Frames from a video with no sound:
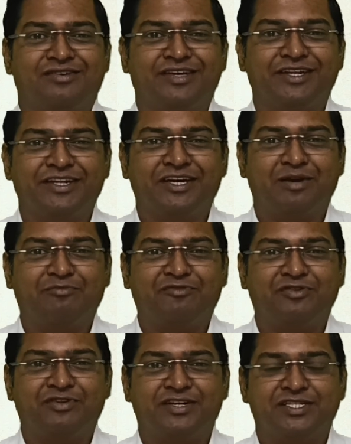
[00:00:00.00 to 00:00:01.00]
income
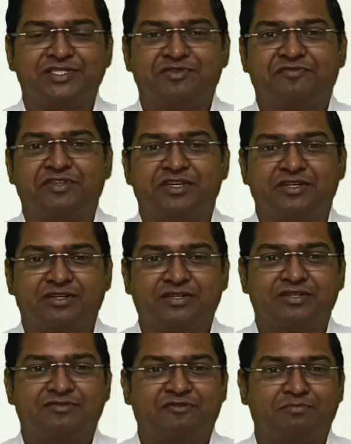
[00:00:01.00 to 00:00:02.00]
for the rest of the
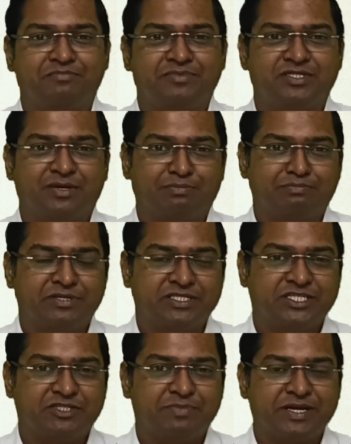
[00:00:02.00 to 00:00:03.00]
year, for some
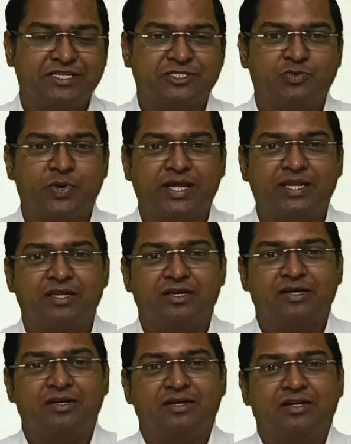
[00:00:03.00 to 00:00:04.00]
businessmen as well.
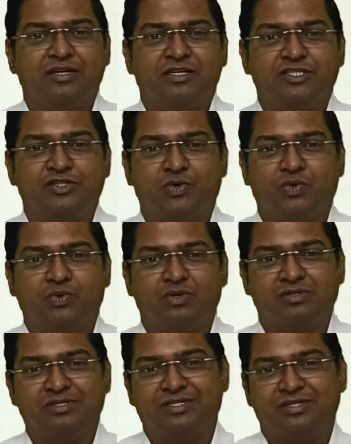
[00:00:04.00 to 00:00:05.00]

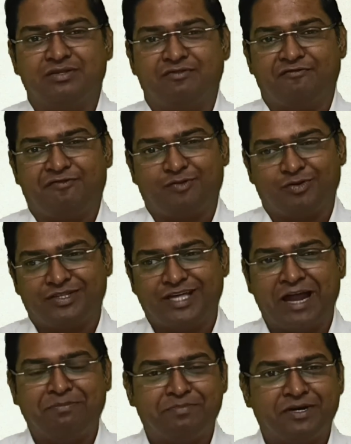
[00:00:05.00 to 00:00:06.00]
So for
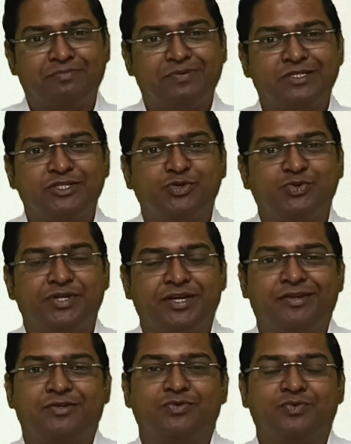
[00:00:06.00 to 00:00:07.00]
that purpose, you
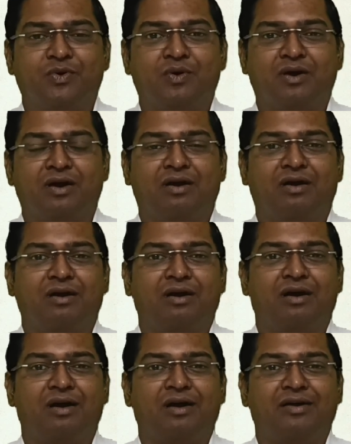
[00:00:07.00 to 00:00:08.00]
need
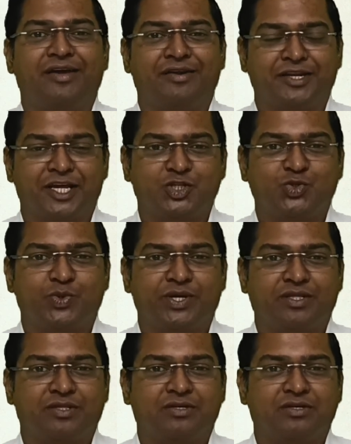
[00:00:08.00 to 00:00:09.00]
to get in touch
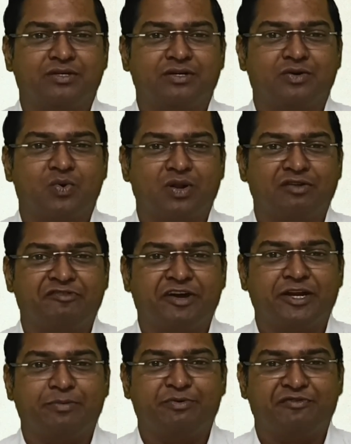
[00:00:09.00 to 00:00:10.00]
with a
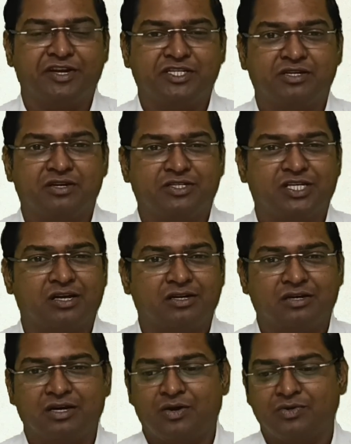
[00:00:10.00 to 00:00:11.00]
qualified professional, a
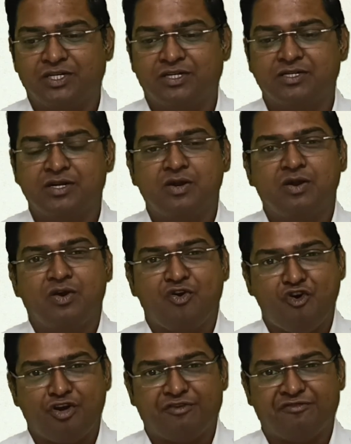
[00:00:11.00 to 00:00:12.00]
chartered accountant
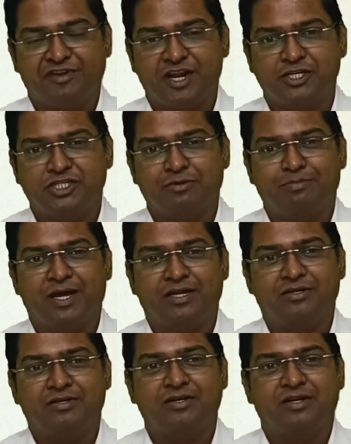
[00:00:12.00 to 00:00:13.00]
or a financial
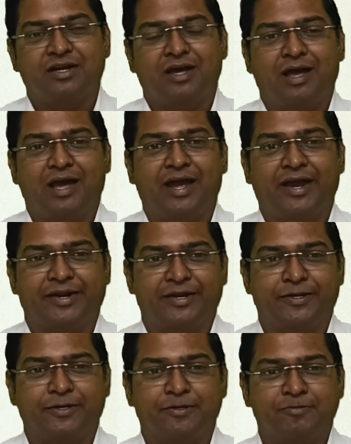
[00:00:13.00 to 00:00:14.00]
planner,
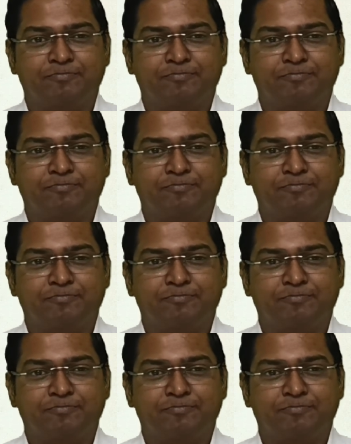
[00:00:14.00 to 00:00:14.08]
and